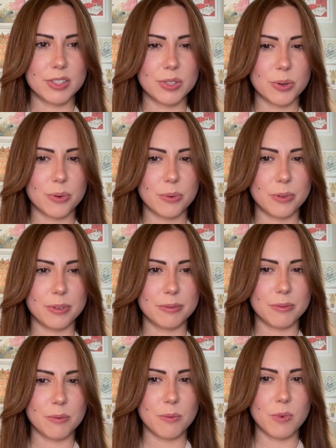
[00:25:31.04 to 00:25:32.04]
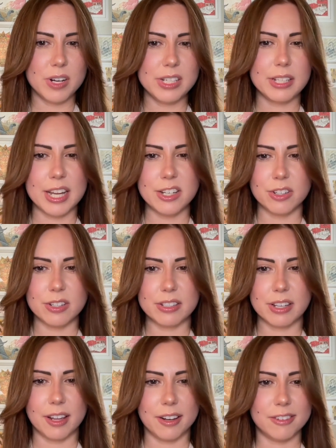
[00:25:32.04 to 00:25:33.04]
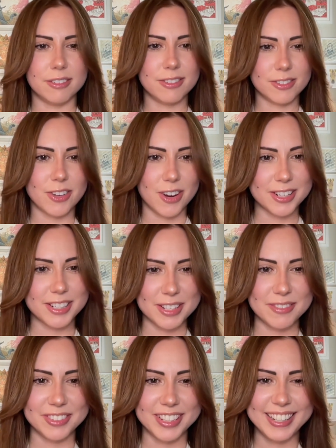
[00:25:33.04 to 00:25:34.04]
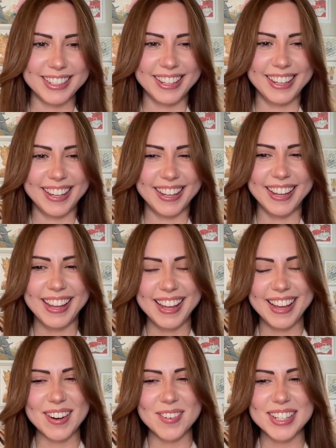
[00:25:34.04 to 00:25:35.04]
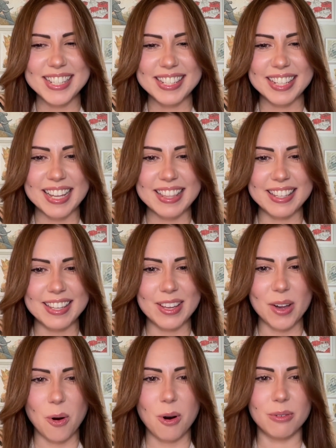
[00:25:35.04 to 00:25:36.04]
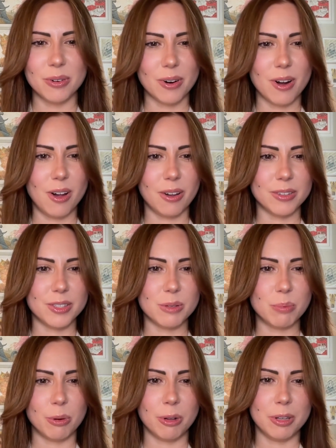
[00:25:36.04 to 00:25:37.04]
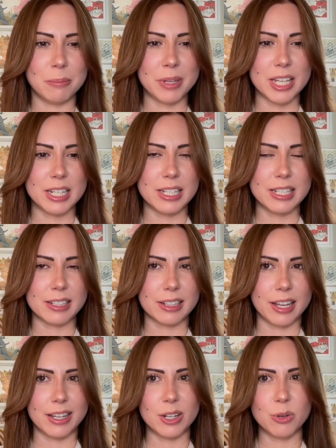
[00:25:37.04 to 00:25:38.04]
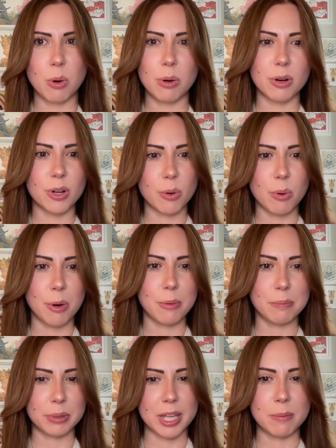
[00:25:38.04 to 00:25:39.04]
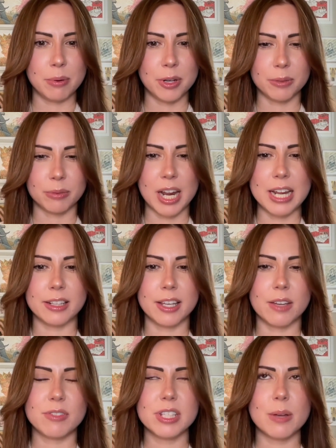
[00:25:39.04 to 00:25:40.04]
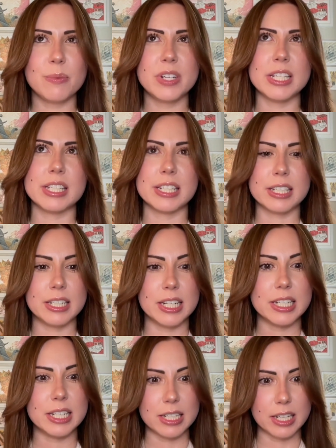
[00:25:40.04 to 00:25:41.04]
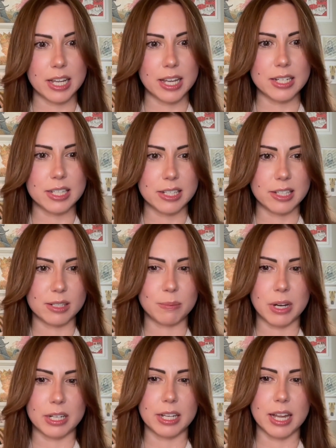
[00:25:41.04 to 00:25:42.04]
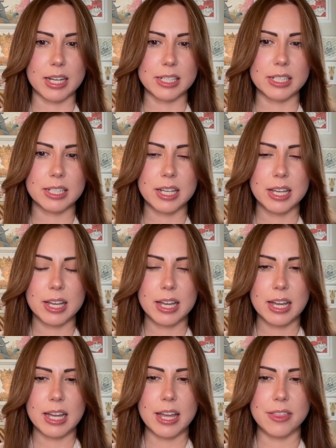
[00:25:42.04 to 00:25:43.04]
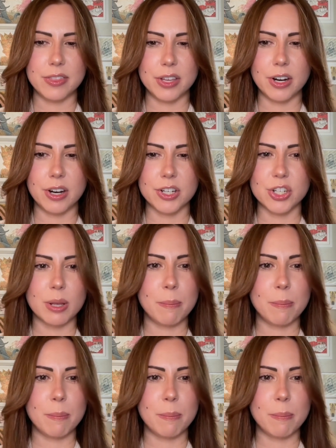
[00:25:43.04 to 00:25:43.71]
And so once agents can talk safely, what's like the overall deployment, like quote unquote playbook, right? Like if someone is listening today to this podcast and they're